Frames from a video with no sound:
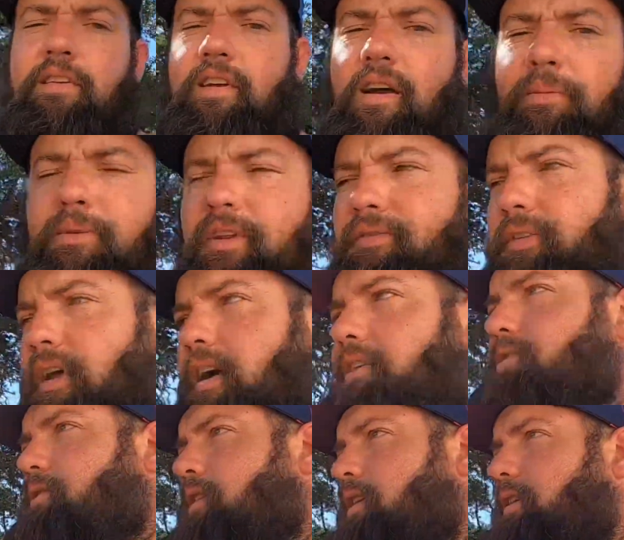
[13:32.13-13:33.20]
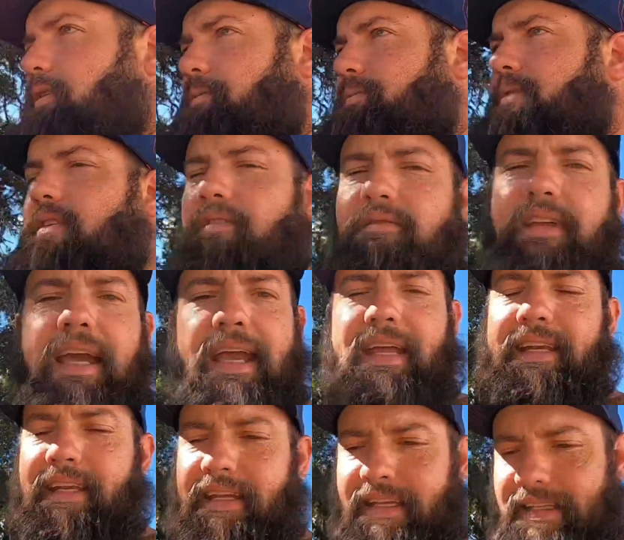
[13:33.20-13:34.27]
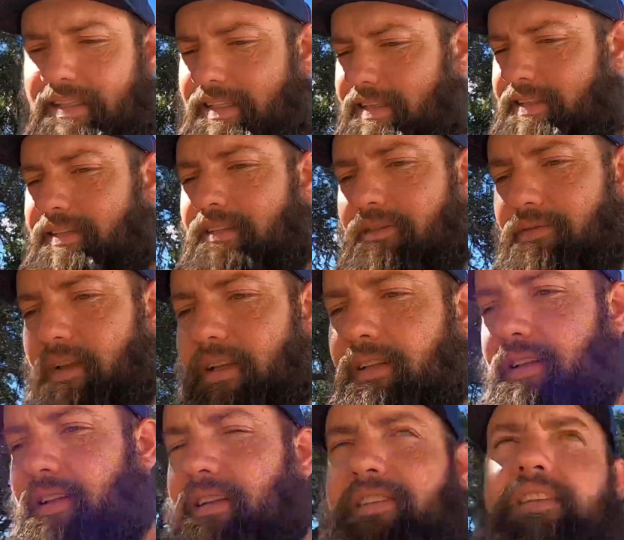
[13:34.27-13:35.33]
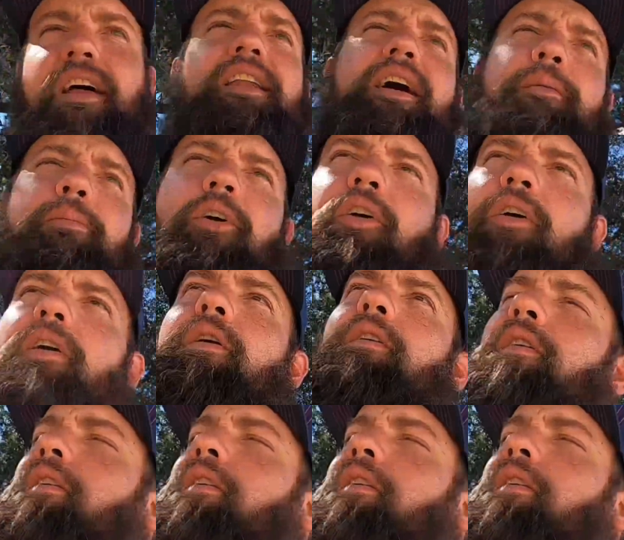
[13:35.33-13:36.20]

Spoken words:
a couple different ice creams and candies and stuff like that. A sundae bar,